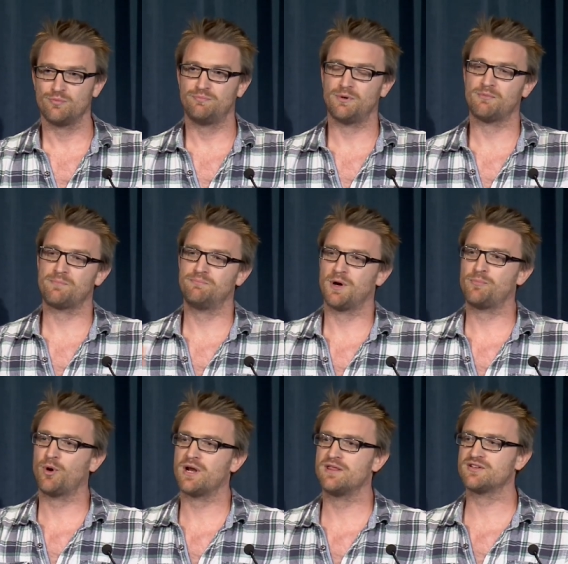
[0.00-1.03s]
But my, my
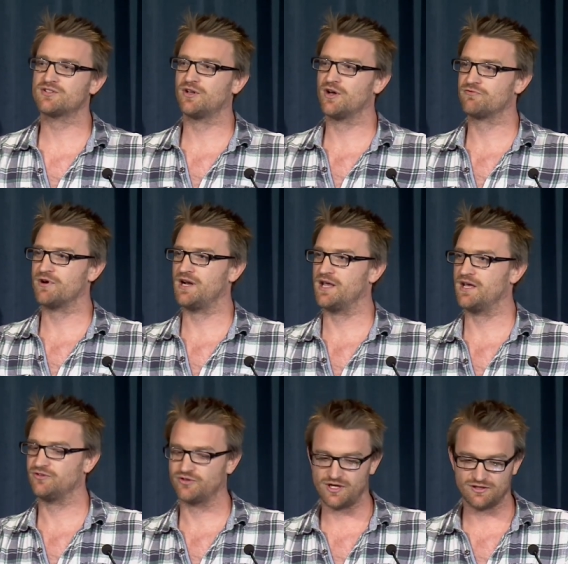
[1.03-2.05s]
point in this slide really
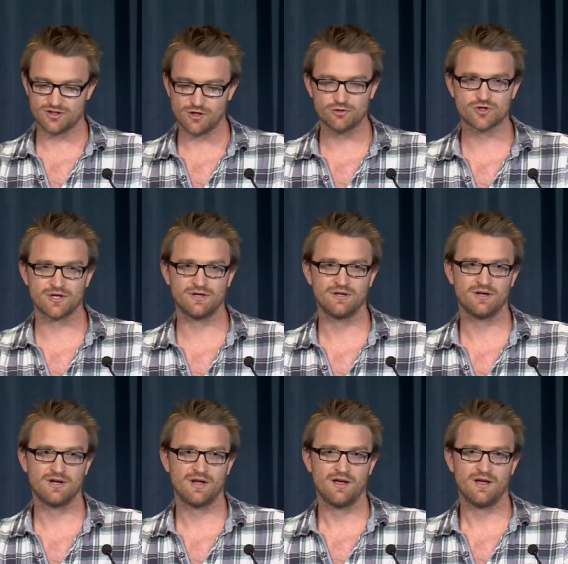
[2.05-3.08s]
is that children
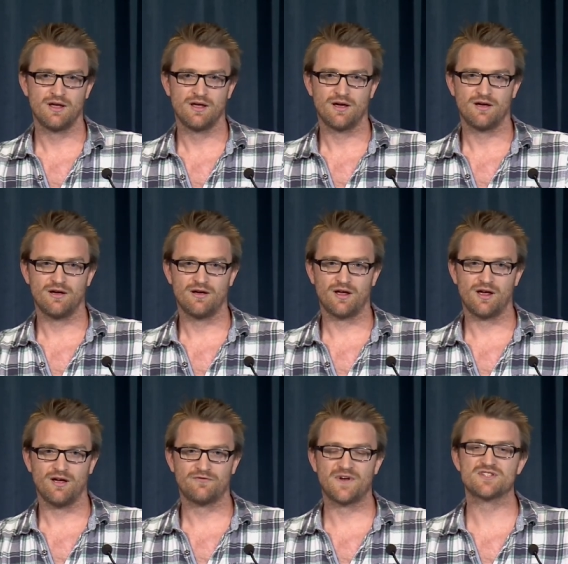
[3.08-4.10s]

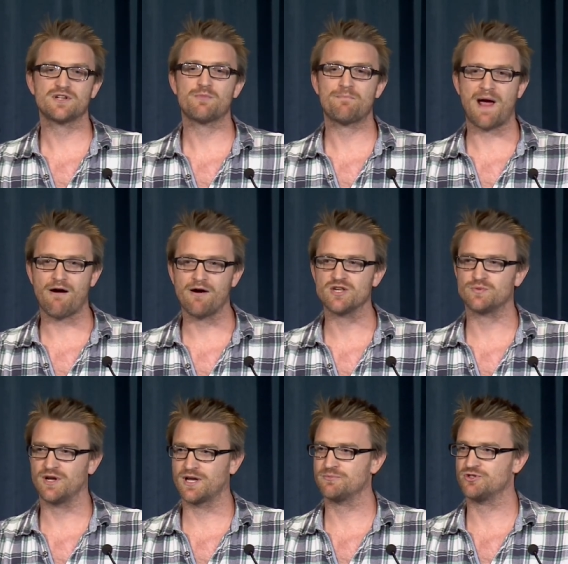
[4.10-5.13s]
face a number of barriers
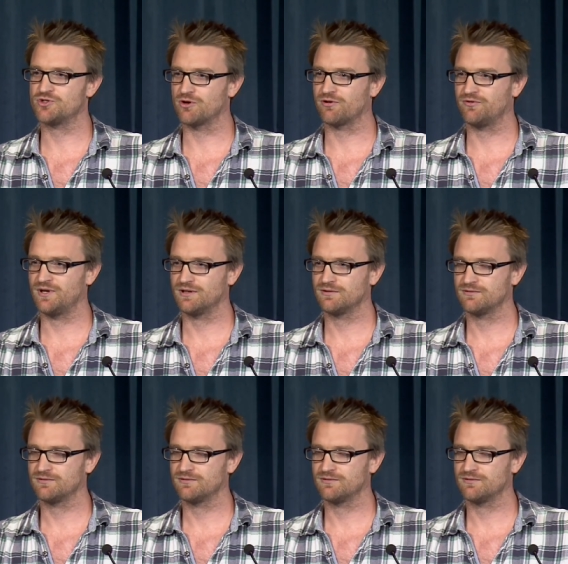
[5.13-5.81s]
when it comes to geography.